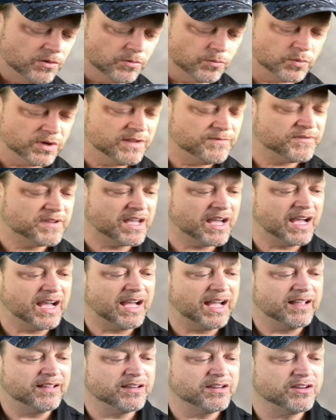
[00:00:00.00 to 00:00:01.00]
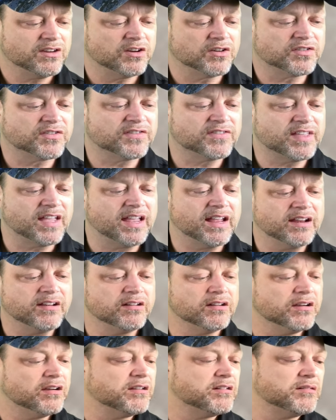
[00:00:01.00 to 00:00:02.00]
We've got your
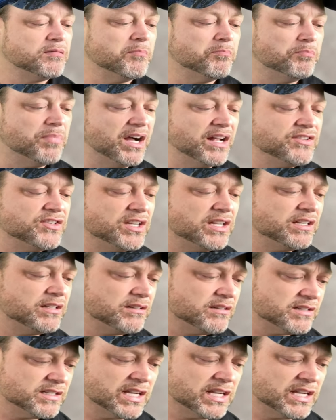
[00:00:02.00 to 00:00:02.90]
standard budget